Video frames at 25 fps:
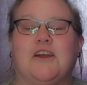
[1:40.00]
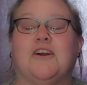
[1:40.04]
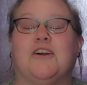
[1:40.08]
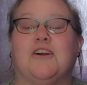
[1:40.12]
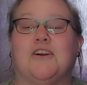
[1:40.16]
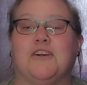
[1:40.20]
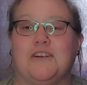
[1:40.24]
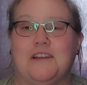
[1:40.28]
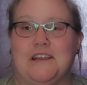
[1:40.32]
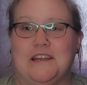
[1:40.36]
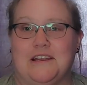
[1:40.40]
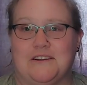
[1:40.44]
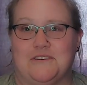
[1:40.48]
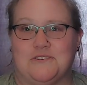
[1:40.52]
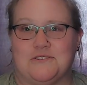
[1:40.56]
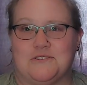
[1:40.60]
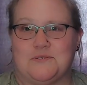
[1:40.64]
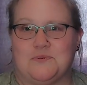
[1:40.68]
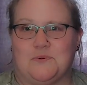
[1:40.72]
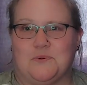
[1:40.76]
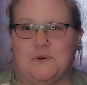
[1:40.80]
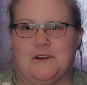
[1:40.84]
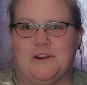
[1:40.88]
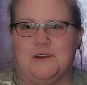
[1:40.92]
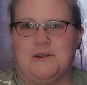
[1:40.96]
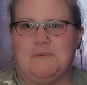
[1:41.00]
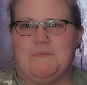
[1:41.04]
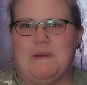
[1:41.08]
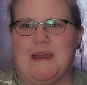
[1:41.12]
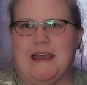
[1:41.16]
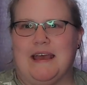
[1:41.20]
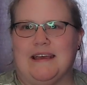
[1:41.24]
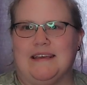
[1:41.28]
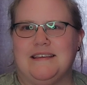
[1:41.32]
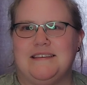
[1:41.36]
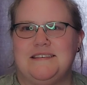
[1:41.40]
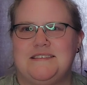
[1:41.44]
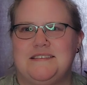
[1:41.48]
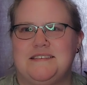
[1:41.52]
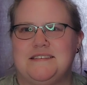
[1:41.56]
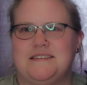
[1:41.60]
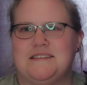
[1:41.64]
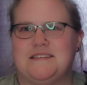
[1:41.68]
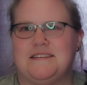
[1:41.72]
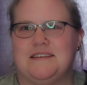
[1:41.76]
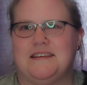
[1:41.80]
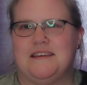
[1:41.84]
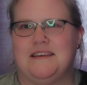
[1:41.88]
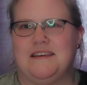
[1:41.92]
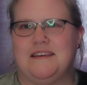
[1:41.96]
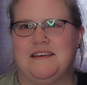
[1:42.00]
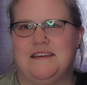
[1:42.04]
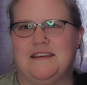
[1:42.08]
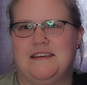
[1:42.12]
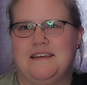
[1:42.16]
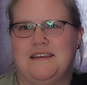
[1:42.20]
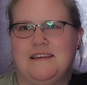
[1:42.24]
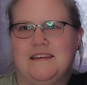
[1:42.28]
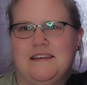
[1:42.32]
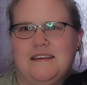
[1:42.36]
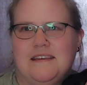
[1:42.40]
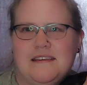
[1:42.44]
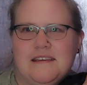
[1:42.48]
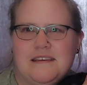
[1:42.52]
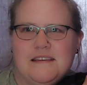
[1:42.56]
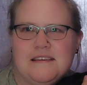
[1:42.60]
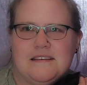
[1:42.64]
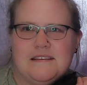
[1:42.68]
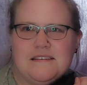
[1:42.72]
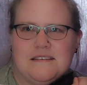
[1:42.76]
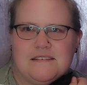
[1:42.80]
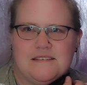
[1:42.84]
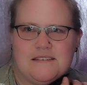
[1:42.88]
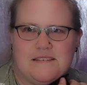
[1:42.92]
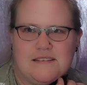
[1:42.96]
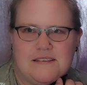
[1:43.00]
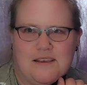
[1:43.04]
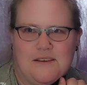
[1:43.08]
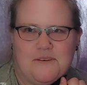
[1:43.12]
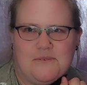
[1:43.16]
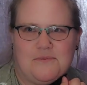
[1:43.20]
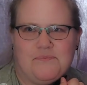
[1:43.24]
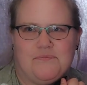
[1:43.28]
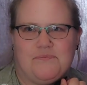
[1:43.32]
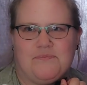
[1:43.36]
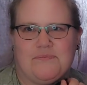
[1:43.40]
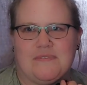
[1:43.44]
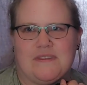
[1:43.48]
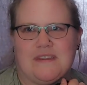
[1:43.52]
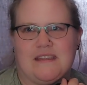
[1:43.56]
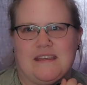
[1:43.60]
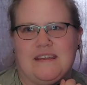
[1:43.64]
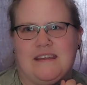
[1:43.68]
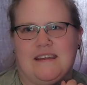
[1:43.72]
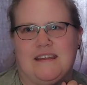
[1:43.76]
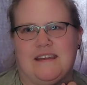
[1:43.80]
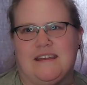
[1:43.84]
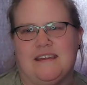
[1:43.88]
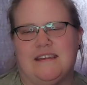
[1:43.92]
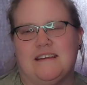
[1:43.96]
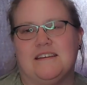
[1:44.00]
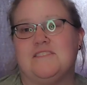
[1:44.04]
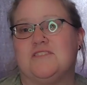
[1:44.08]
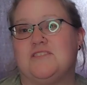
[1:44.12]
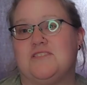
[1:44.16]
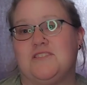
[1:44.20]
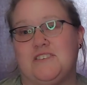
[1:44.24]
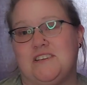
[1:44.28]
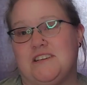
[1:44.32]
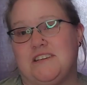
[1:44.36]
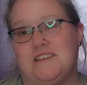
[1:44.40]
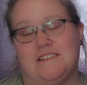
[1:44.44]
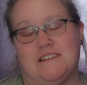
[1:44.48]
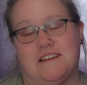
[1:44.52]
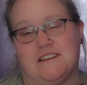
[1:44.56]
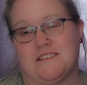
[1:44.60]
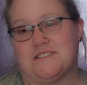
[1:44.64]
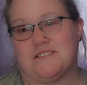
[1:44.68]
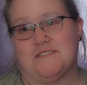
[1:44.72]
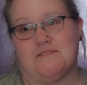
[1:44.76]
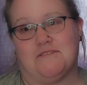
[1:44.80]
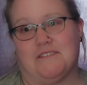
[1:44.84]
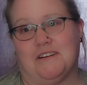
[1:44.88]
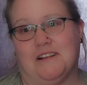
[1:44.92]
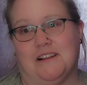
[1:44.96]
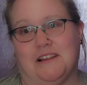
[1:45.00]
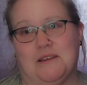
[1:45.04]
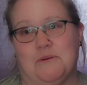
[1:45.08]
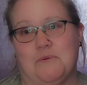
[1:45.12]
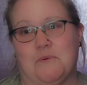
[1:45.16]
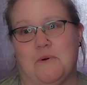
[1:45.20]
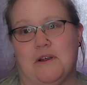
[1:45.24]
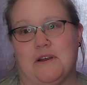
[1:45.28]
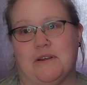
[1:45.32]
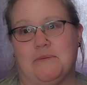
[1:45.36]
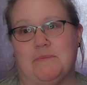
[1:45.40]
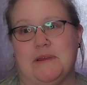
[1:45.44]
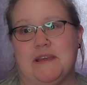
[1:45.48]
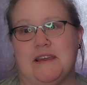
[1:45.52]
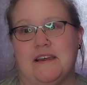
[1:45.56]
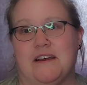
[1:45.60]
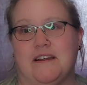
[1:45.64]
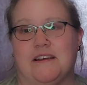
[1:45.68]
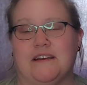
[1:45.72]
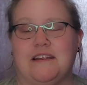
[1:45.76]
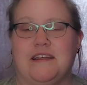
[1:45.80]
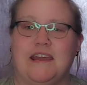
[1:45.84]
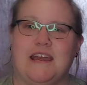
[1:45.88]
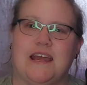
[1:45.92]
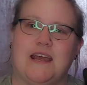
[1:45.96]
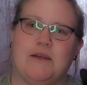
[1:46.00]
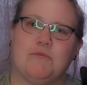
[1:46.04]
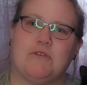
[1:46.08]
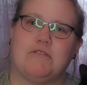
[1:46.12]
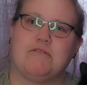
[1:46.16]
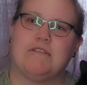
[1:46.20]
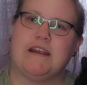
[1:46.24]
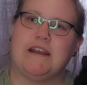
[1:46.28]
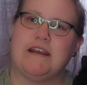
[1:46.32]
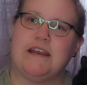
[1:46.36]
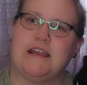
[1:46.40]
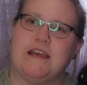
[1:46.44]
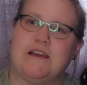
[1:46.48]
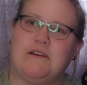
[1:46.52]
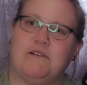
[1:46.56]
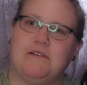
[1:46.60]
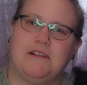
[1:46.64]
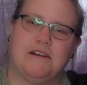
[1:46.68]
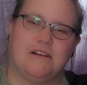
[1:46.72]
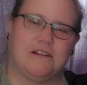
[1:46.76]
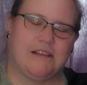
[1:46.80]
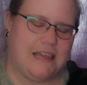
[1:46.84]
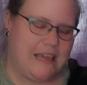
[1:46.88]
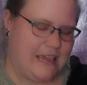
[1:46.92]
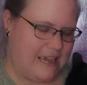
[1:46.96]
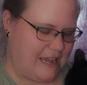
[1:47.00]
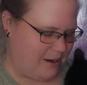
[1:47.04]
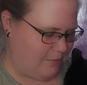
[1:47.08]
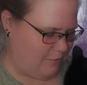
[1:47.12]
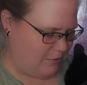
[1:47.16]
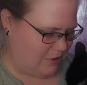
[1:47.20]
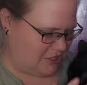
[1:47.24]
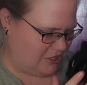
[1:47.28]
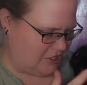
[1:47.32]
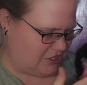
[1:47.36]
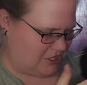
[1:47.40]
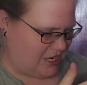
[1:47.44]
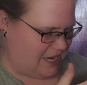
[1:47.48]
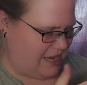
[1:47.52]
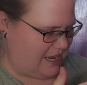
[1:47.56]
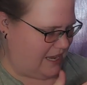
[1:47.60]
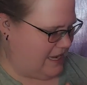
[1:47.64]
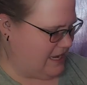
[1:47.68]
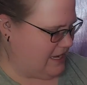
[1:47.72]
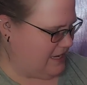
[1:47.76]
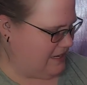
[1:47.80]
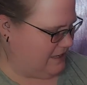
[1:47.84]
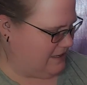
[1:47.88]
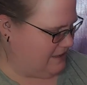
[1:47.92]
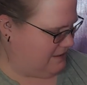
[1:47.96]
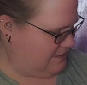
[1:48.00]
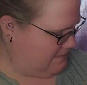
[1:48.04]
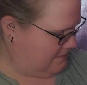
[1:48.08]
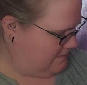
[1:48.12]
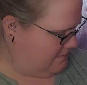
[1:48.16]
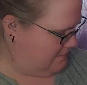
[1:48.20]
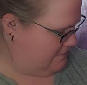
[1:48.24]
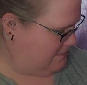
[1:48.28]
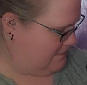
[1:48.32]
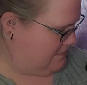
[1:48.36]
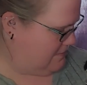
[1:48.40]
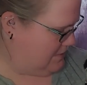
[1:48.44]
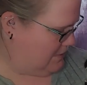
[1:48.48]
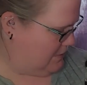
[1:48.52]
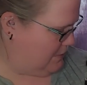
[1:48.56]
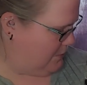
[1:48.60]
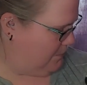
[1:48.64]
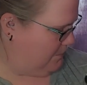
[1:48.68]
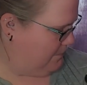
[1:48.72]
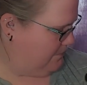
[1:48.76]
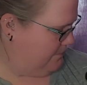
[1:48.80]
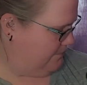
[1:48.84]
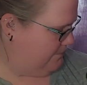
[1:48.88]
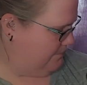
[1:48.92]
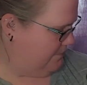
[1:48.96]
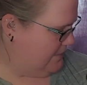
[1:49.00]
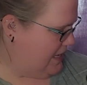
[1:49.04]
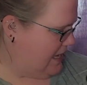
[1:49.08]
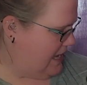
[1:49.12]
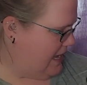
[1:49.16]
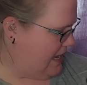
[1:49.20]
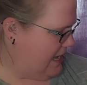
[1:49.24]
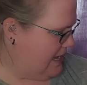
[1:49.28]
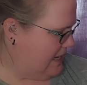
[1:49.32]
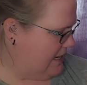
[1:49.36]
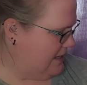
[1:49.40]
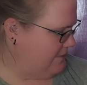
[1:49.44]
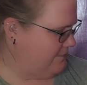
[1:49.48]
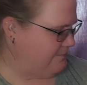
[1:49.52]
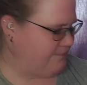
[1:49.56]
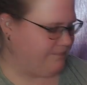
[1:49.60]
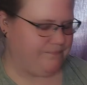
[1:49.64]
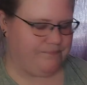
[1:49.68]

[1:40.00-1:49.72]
her ears work best. So she doesn't really want to be on camera right now, a little camera shy. Hi.